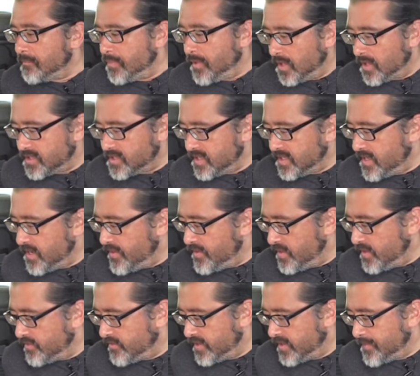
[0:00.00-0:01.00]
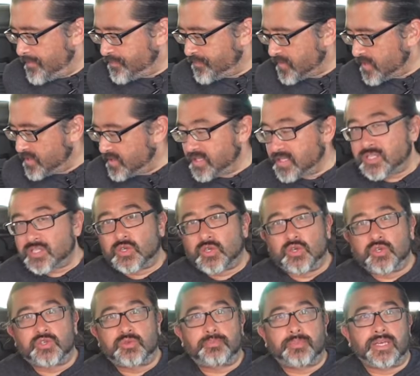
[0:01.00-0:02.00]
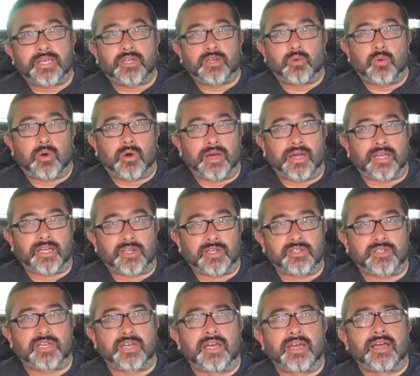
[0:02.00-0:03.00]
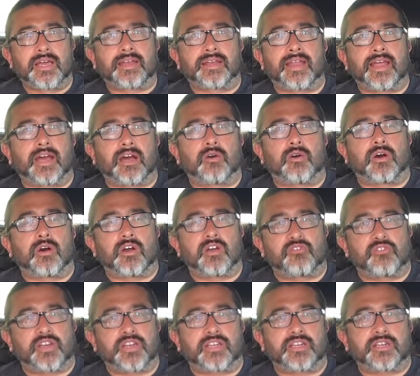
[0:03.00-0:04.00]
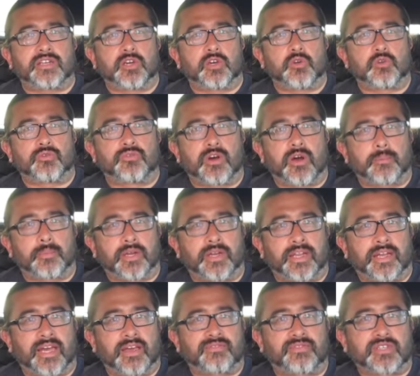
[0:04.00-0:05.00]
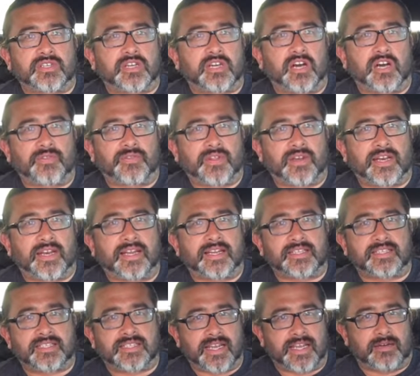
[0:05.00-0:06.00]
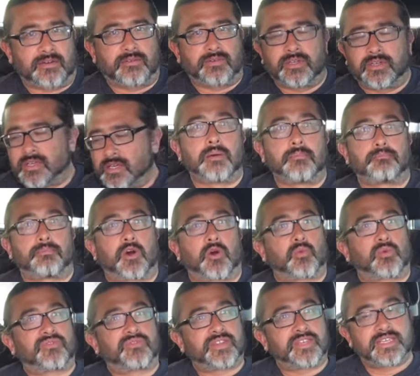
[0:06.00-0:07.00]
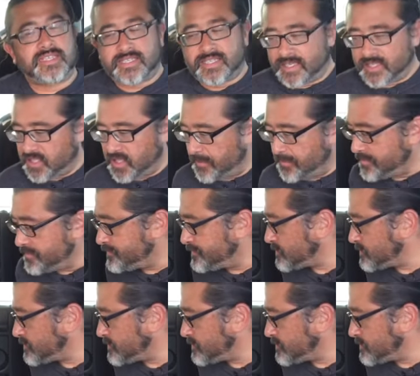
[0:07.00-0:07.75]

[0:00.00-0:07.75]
But in theory, this could be quite good. Now, I already know I'm gonna have to cut the legs down, but with this setup,